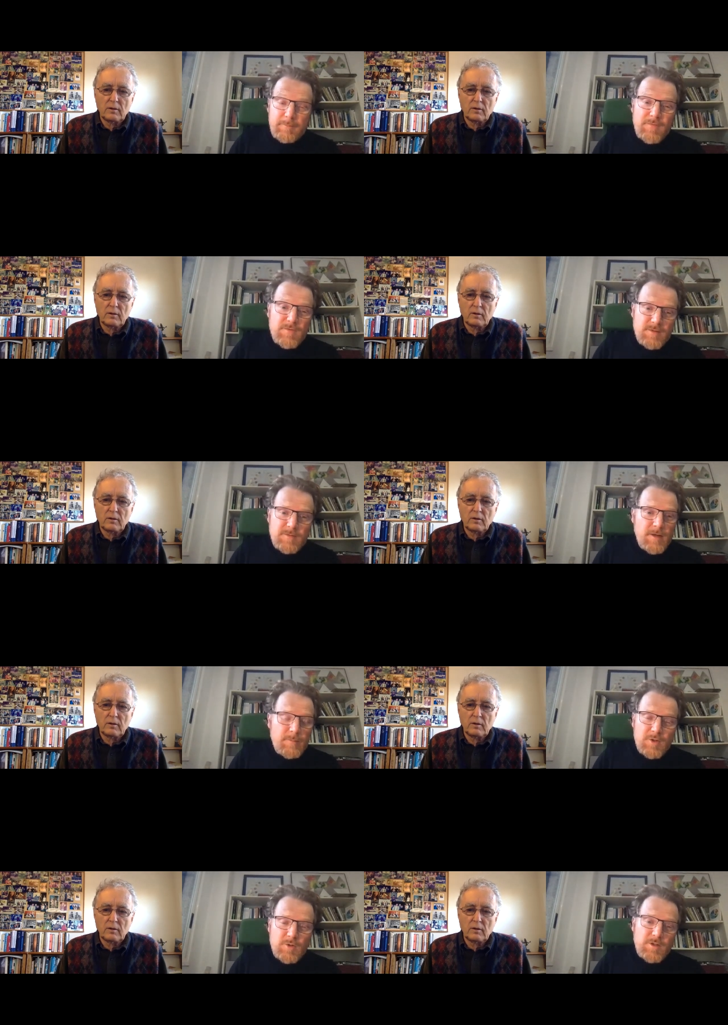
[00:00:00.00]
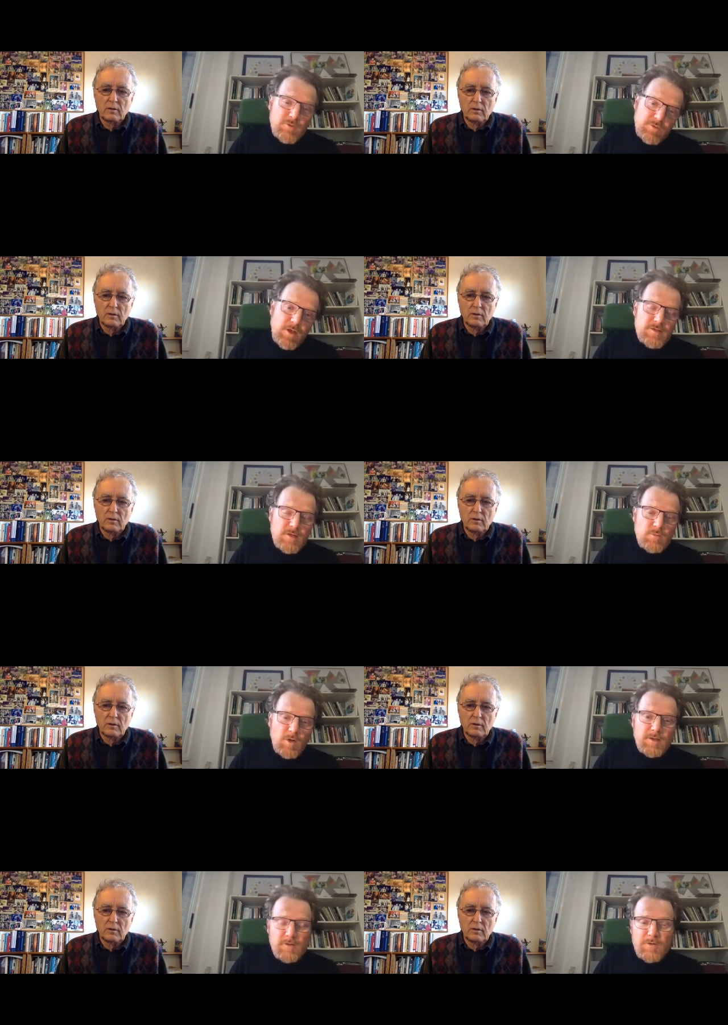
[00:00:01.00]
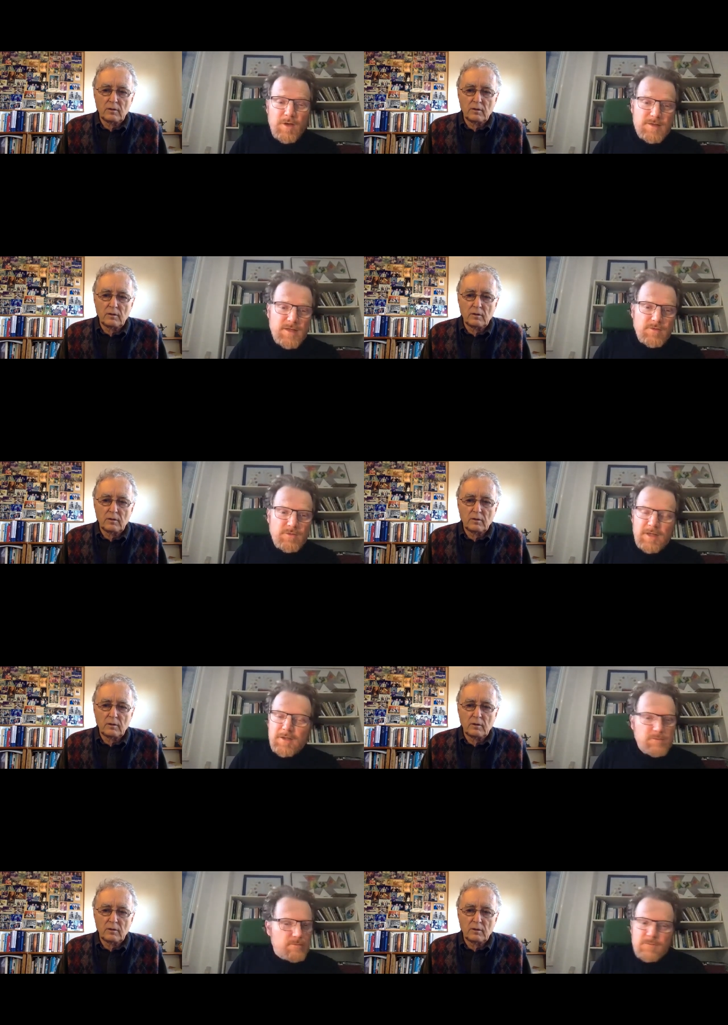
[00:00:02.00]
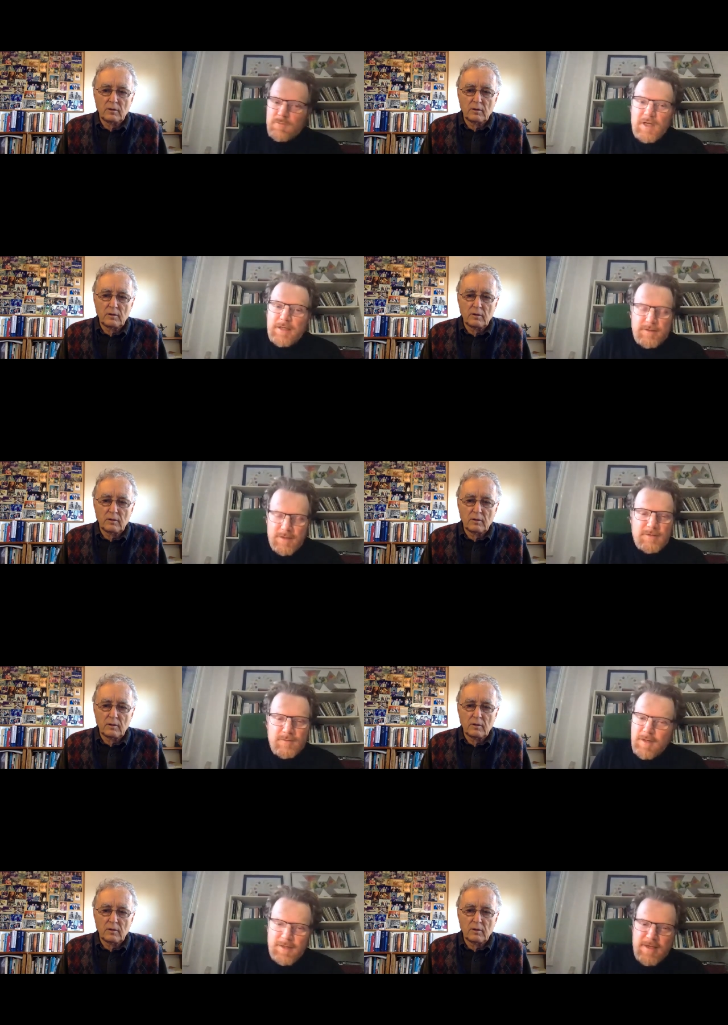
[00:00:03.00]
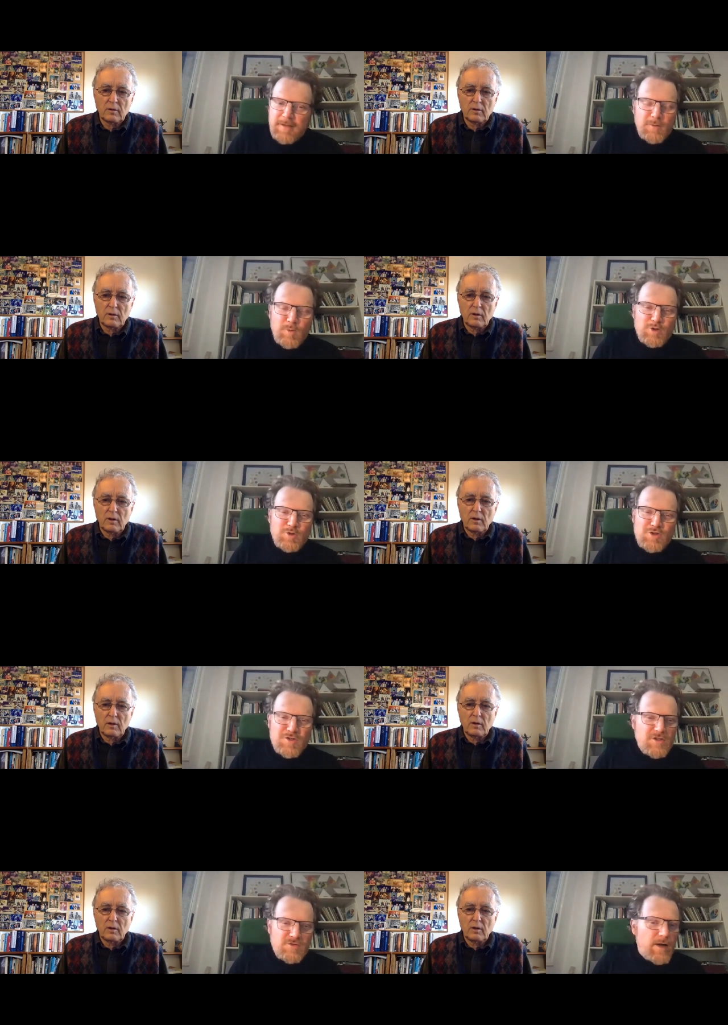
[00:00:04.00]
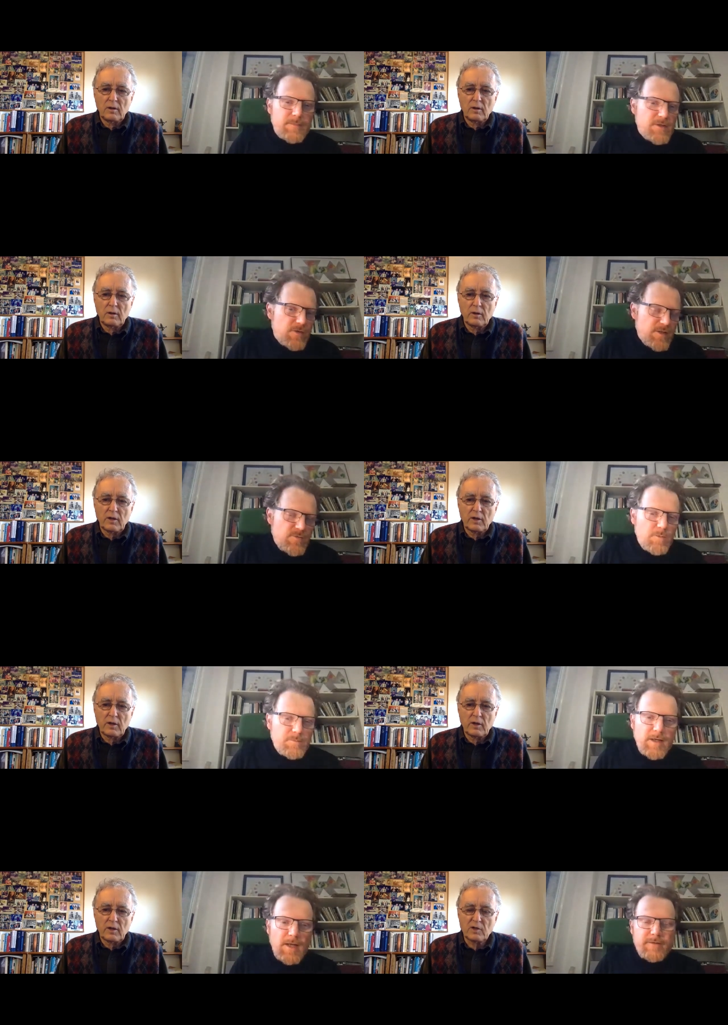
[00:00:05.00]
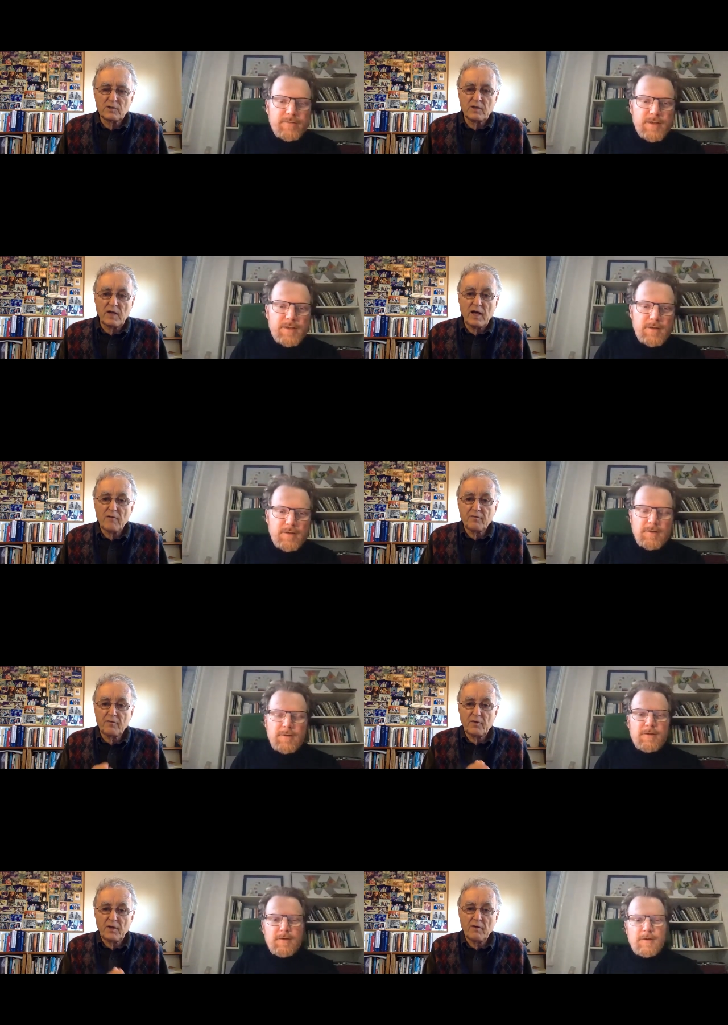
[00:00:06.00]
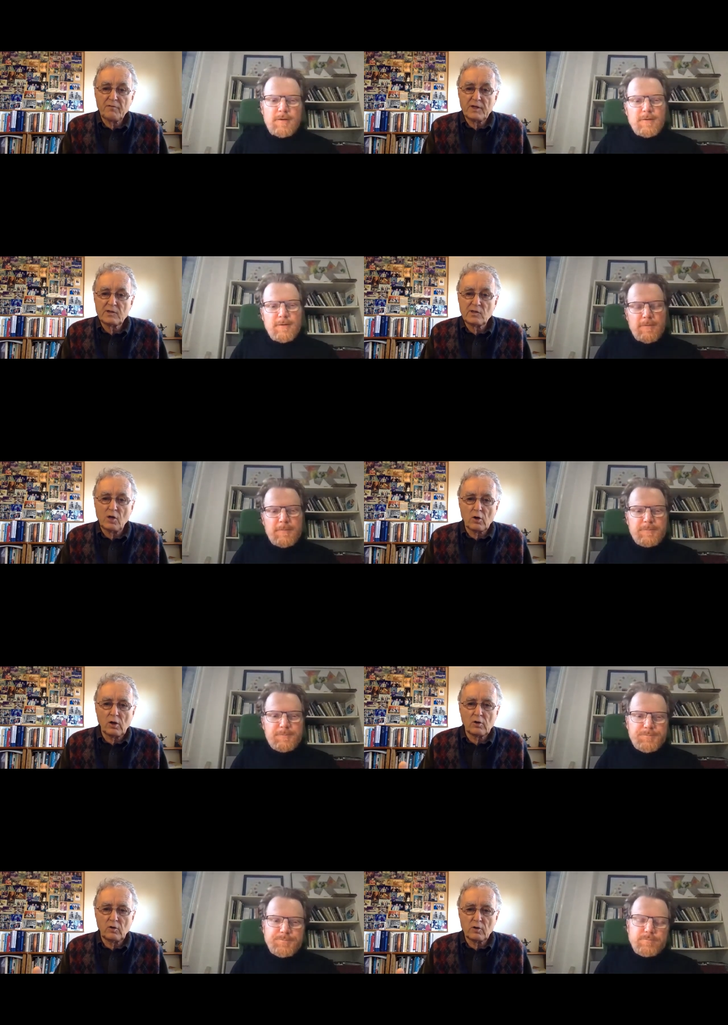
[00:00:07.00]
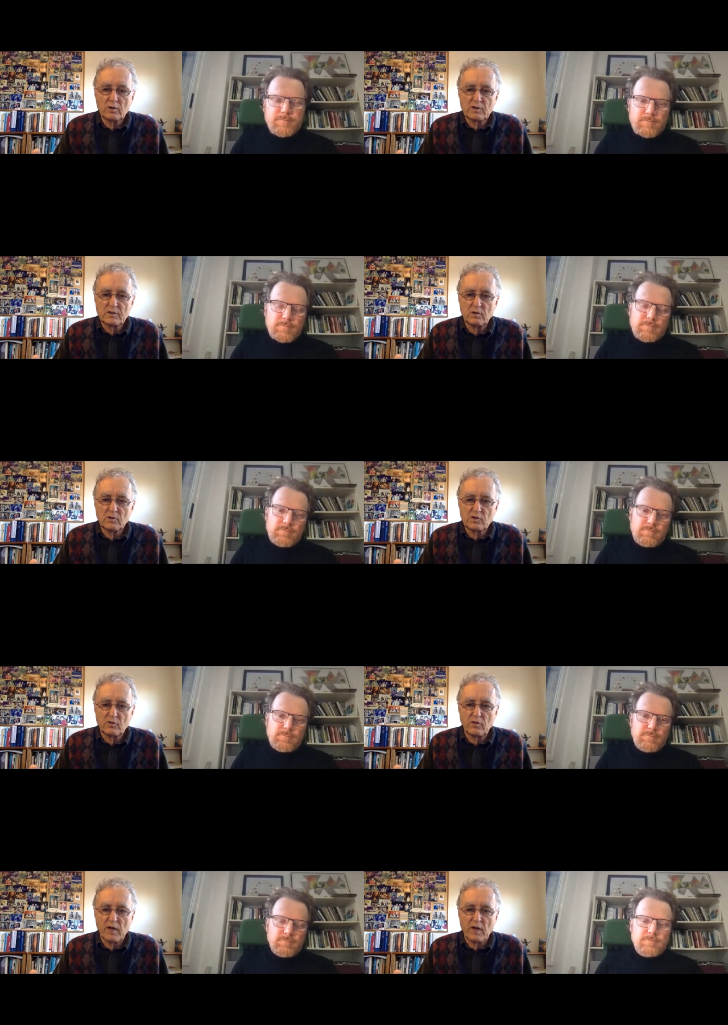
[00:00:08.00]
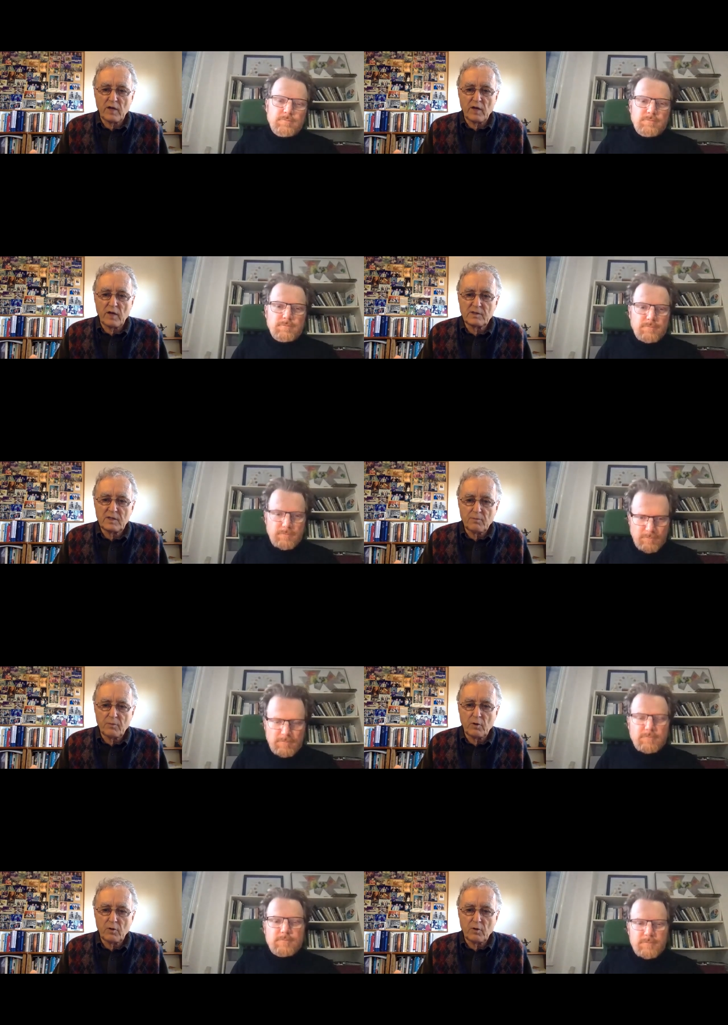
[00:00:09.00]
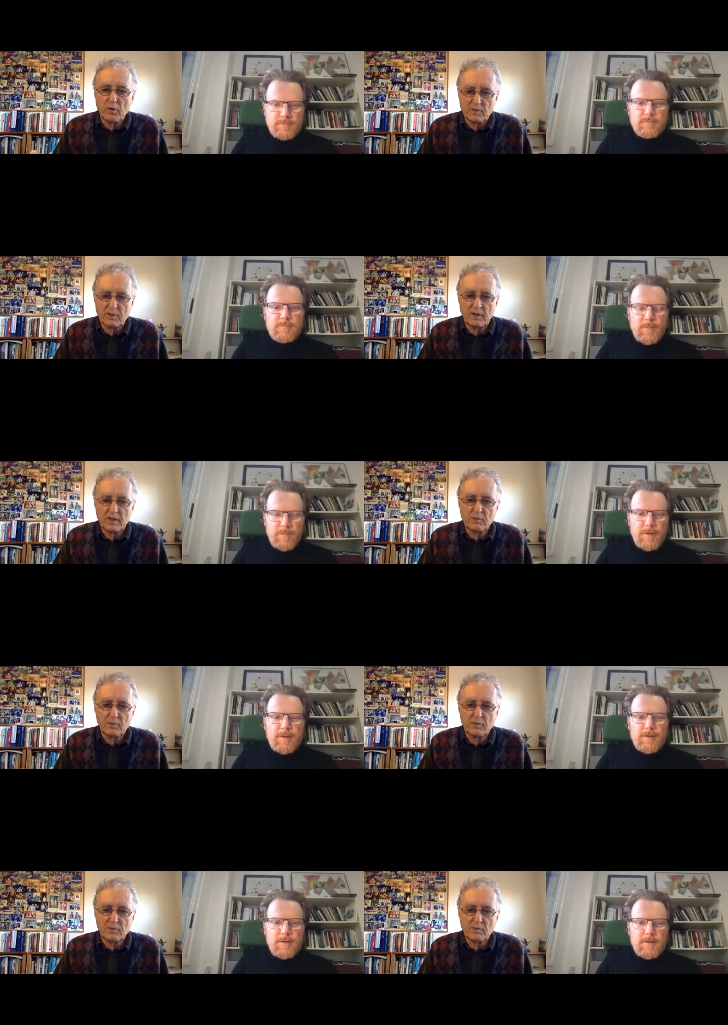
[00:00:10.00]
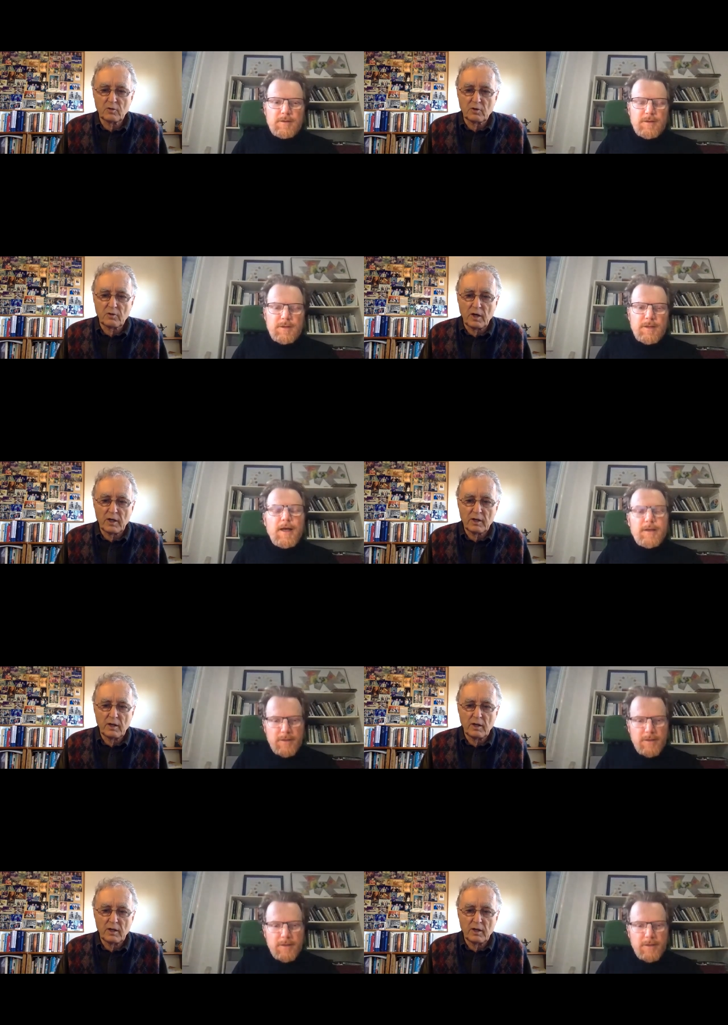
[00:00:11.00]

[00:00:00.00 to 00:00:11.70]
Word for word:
Speaker 1: months in between two thousand one and two thousand three really did exactly what you just described. It transformed my
Speaker 2: life. They have, they have these longer courses also, the M S C programs, and that's what you took,
Speaker 1: right? Yeah,